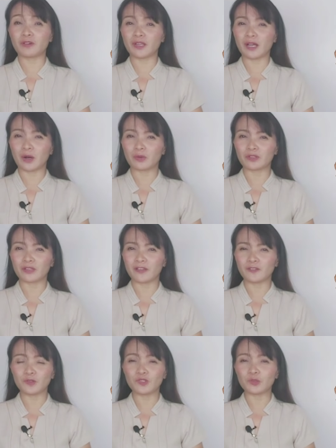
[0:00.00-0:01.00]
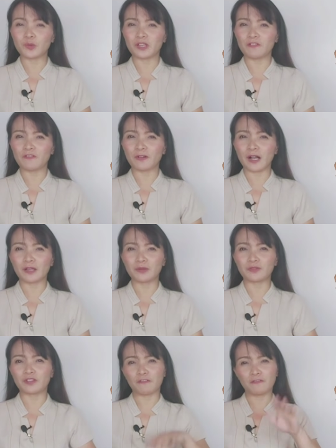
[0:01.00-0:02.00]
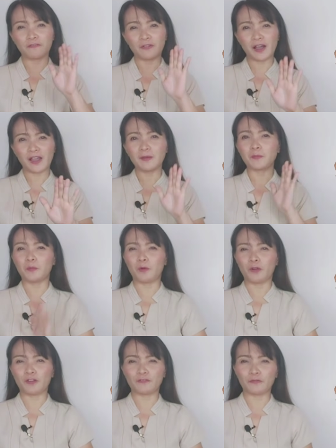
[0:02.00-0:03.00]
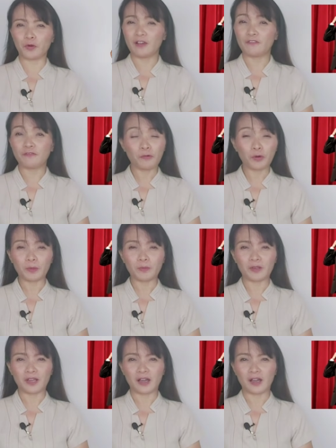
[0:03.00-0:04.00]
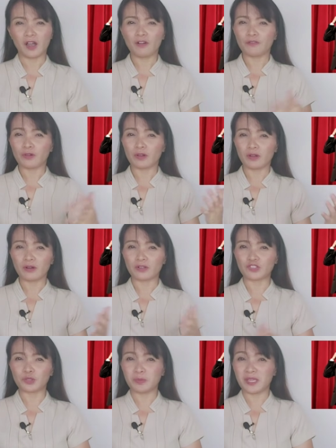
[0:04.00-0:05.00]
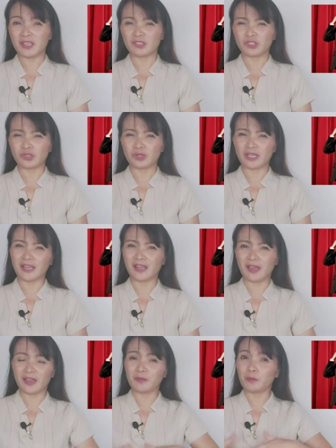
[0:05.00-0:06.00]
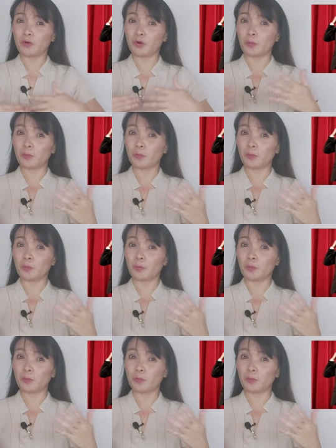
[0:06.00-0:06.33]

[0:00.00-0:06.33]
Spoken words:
of an outline usually follows the 5-point formula. For longer speech, you can add more